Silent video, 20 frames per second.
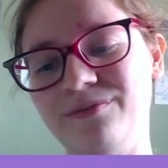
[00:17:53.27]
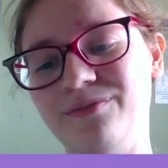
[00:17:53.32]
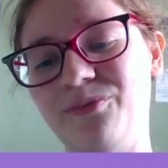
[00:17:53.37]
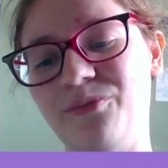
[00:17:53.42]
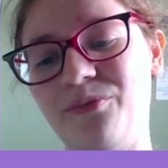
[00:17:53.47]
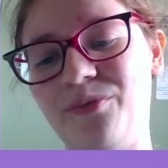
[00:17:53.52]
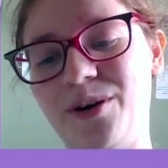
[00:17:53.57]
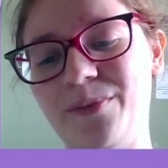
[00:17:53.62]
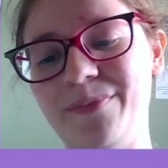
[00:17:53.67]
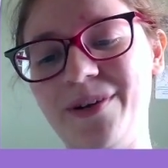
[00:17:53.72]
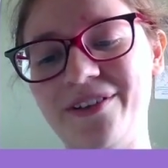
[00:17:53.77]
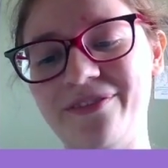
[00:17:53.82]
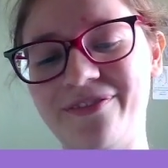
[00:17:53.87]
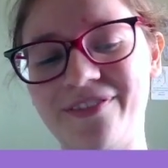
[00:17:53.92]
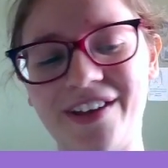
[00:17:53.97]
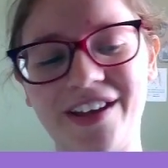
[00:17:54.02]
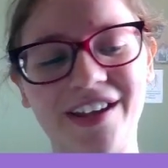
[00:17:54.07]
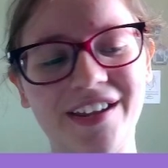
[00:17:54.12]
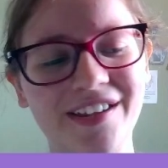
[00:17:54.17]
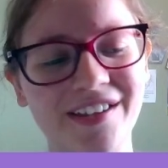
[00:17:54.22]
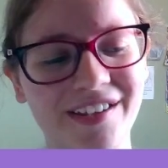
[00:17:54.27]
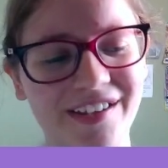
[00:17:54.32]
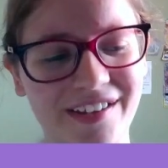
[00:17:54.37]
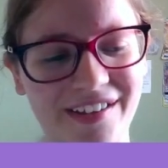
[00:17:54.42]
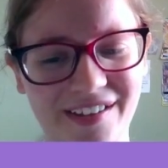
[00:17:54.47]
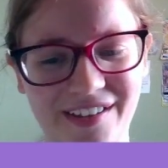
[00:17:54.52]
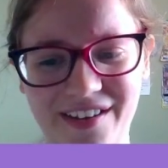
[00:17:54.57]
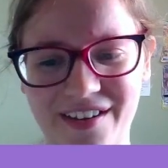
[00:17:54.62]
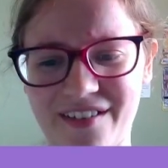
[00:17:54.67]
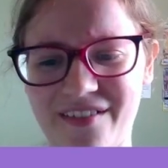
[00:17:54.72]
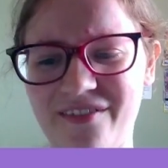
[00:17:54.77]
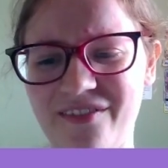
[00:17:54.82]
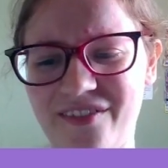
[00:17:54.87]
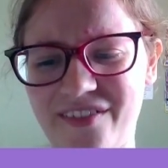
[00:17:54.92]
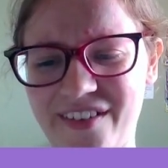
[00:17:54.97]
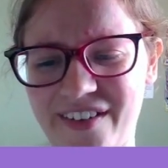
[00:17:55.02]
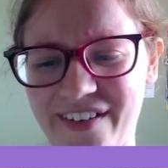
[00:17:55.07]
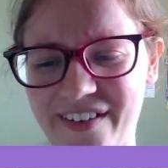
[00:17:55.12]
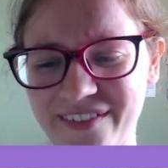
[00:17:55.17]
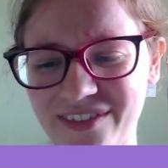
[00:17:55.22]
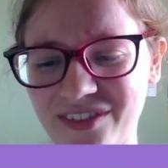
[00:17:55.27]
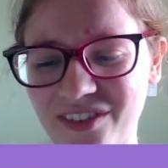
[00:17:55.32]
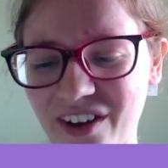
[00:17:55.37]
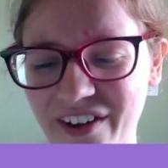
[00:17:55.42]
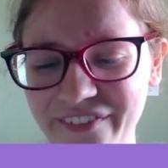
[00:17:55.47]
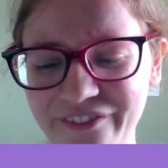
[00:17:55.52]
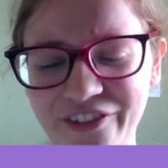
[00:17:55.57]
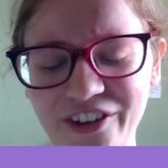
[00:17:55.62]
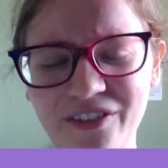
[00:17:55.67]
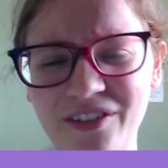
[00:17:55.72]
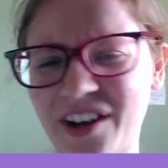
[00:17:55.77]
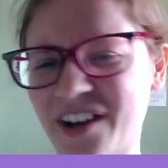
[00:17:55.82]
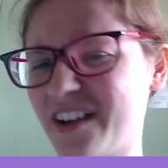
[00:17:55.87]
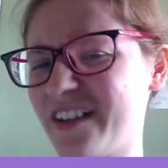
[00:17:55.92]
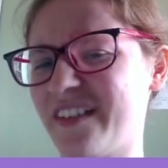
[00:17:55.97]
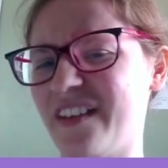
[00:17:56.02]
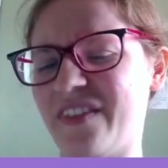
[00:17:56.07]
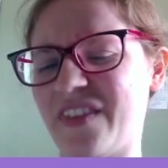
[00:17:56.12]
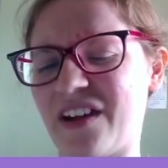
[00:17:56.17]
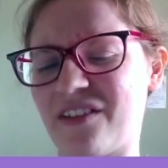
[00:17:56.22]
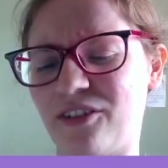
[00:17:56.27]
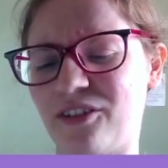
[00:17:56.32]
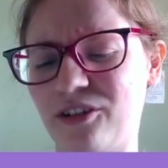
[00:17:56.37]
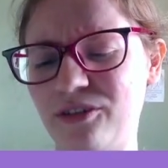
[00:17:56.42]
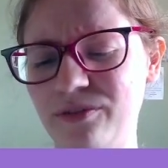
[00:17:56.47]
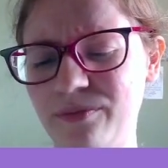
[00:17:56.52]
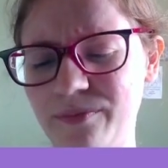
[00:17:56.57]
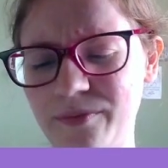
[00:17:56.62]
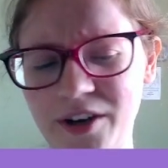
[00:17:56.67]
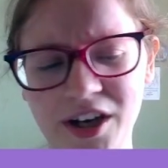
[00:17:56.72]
Bobuffet. I feel like I said that wrong.